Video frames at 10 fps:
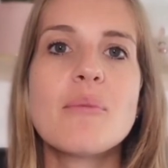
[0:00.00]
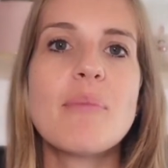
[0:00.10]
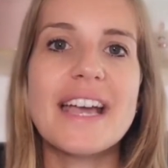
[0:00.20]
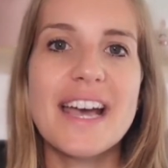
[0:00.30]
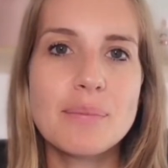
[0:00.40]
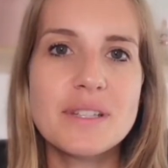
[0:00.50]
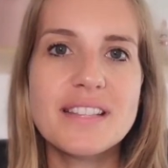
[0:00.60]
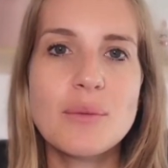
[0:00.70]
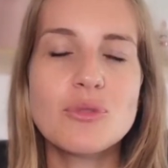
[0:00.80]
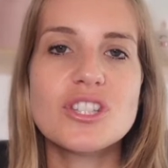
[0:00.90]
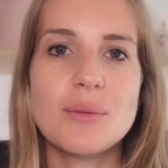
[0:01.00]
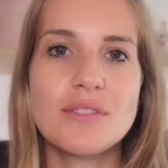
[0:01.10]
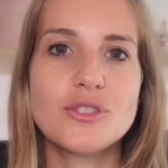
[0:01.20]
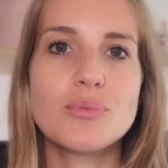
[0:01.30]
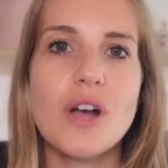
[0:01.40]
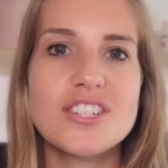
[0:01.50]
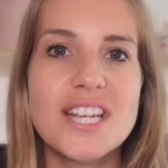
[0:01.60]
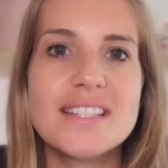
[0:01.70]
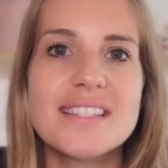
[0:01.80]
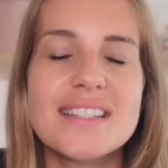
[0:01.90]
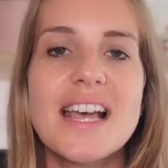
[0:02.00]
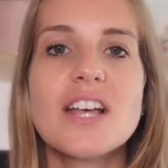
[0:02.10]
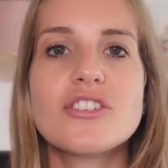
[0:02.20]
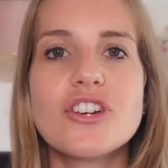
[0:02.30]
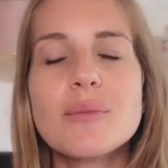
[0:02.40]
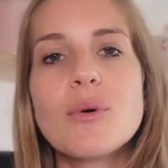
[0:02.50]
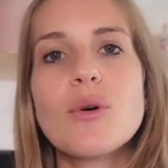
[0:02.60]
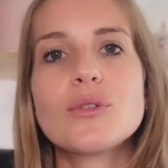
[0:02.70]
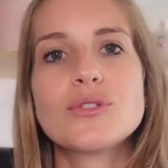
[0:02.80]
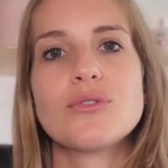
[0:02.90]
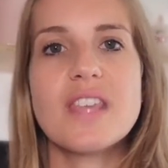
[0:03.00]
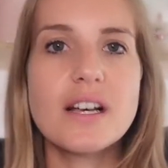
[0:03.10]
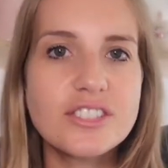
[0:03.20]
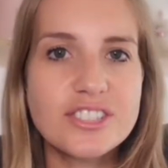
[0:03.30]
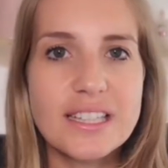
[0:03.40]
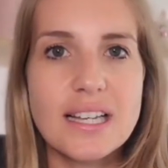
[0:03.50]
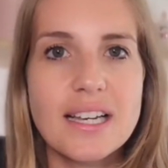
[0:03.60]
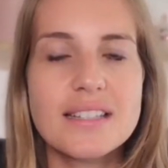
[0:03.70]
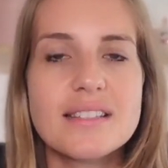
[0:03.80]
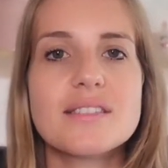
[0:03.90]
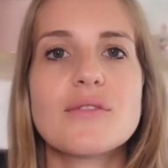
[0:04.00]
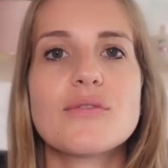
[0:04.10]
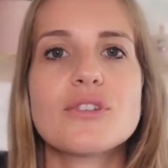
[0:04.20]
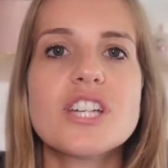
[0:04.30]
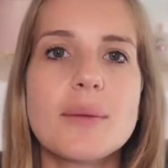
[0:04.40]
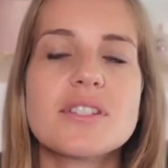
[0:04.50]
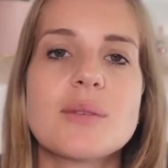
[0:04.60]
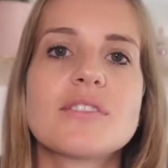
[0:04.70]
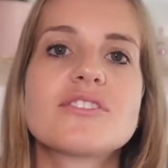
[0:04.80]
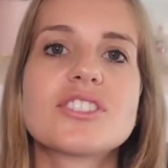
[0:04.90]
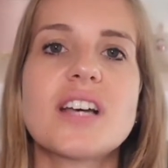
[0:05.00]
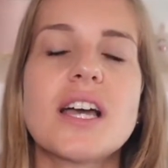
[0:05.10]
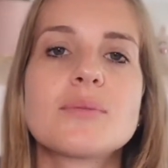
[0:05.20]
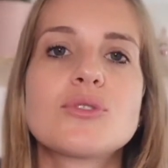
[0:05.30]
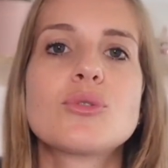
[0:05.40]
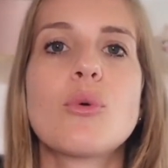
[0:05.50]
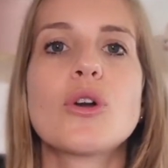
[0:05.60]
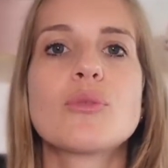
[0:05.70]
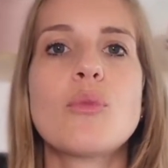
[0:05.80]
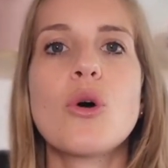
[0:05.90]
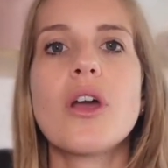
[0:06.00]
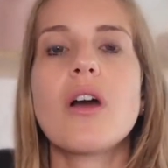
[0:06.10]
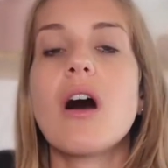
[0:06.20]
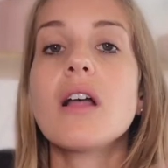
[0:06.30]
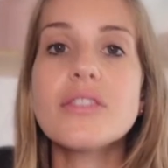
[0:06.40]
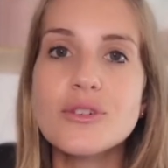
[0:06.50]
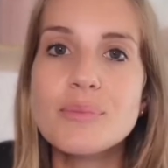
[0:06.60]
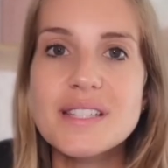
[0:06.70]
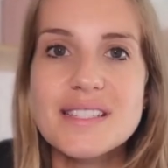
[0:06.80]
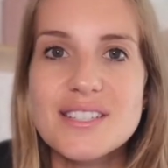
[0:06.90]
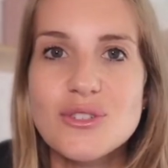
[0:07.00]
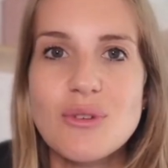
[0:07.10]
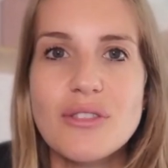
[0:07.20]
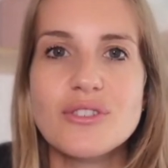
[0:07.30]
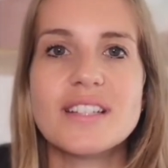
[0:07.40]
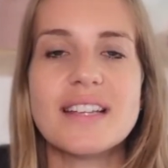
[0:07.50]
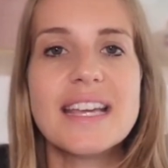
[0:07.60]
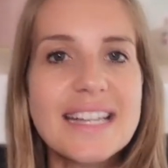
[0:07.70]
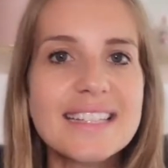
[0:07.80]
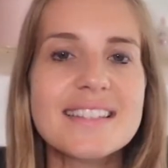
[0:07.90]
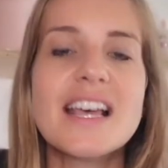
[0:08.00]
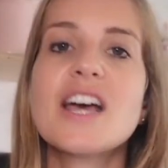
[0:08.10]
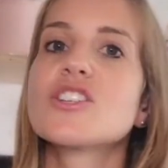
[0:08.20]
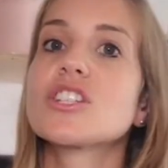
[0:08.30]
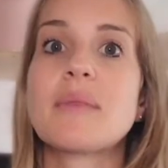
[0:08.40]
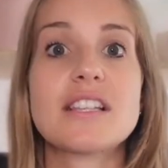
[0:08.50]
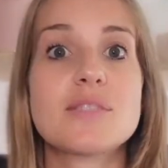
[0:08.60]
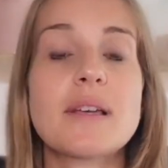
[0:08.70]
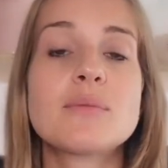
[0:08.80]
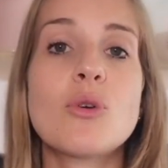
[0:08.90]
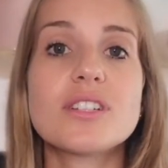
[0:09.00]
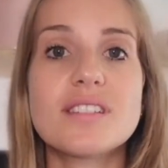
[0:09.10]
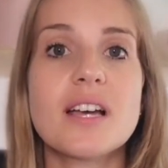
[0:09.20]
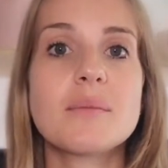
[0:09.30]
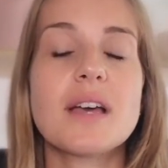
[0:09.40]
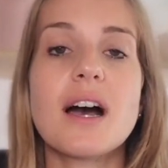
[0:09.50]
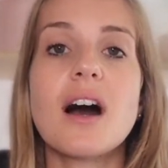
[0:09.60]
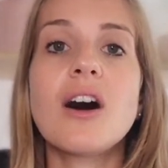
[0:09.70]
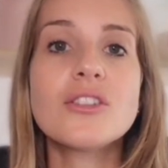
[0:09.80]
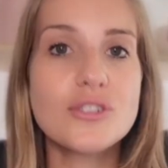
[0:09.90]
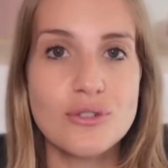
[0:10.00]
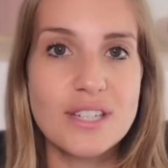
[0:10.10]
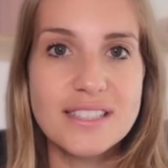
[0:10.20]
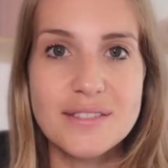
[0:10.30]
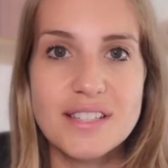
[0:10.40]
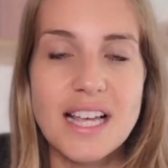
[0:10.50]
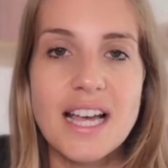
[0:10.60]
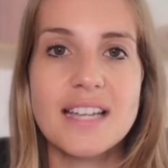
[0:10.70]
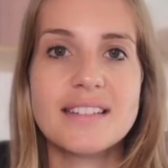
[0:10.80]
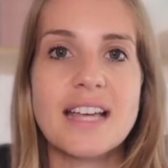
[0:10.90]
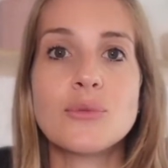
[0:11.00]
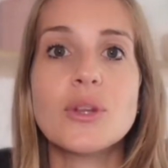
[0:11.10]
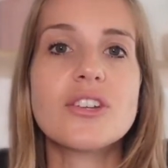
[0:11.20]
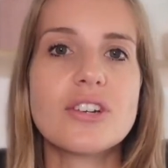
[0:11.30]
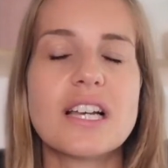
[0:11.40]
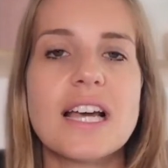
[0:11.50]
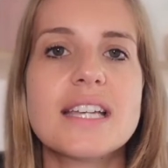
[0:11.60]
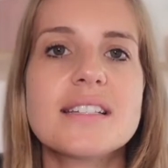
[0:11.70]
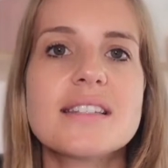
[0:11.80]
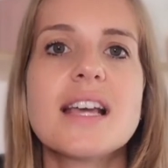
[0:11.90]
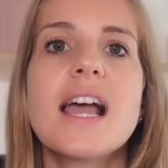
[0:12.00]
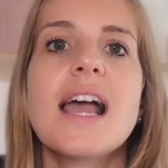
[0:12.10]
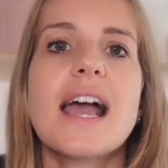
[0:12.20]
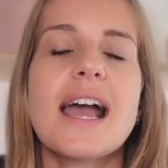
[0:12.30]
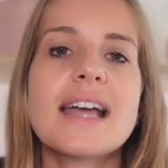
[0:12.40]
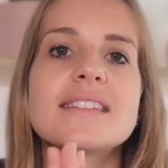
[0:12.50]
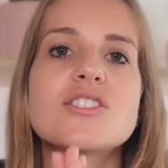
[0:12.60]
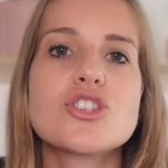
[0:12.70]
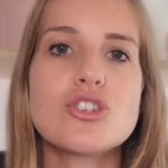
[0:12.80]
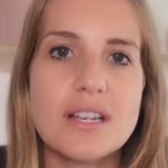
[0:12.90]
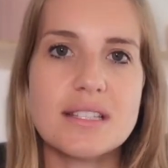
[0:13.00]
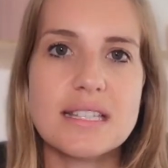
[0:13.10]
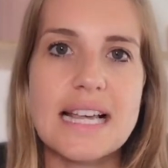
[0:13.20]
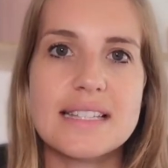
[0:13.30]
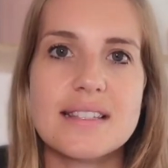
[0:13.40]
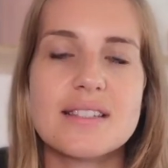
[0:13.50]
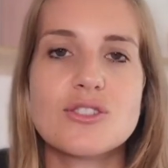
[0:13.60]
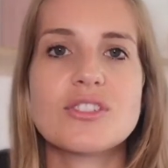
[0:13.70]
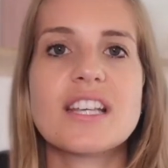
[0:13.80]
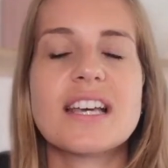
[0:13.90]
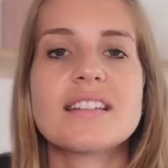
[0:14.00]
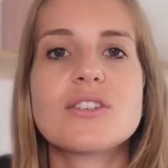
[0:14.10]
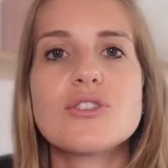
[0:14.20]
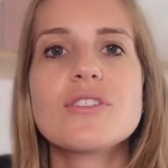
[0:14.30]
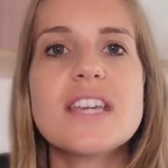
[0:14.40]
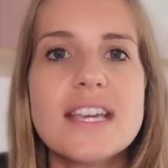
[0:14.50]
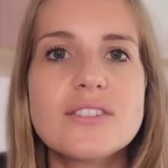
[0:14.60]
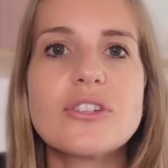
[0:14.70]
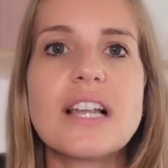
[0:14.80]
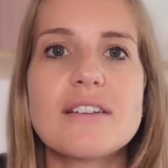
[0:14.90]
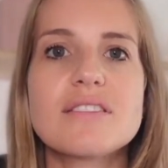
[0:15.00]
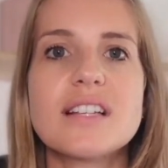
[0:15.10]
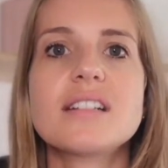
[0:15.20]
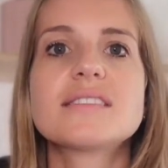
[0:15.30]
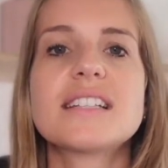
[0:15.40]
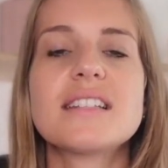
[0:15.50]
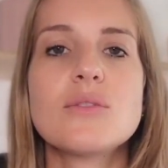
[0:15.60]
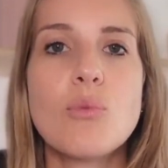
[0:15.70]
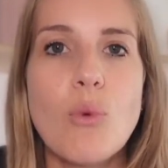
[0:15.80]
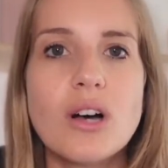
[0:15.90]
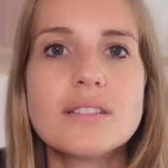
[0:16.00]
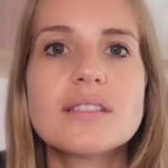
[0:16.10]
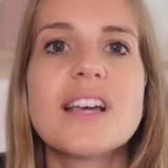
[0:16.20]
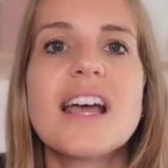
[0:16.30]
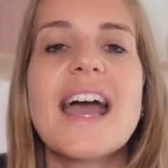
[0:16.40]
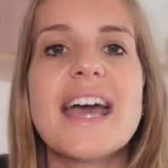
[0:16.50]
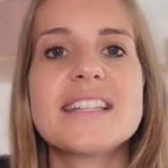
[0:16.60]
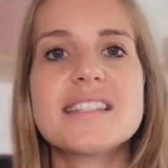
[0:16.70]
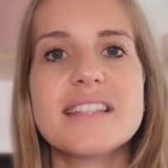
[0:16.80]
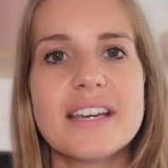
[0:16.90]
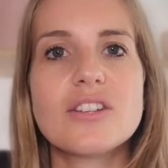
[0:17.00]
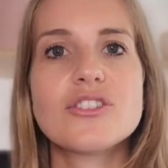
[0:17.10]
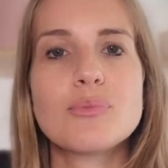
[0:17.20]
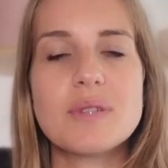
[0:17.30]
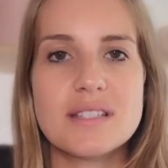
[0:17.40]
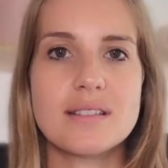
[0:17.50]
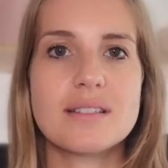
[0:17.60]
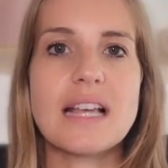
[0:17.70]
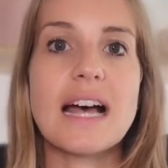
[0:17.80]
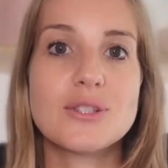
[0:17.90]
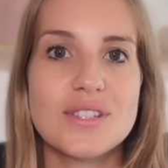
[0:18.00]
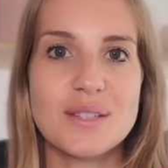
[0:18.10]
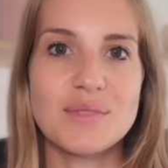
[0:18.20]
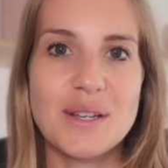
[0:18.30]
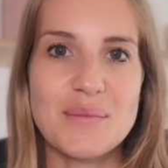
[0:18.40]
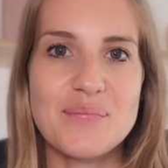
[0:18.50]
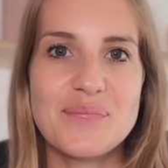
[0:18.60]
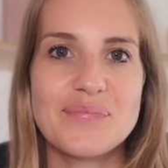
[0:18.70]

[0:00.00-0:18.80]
By helping them with some of their projects, they're able to nail their deadlines, free up some of their time to work more on their business rather than in it, spend more time on the creative side and with their clients, and stress less so they can create the lifestyle that they want and scale their business at the same time.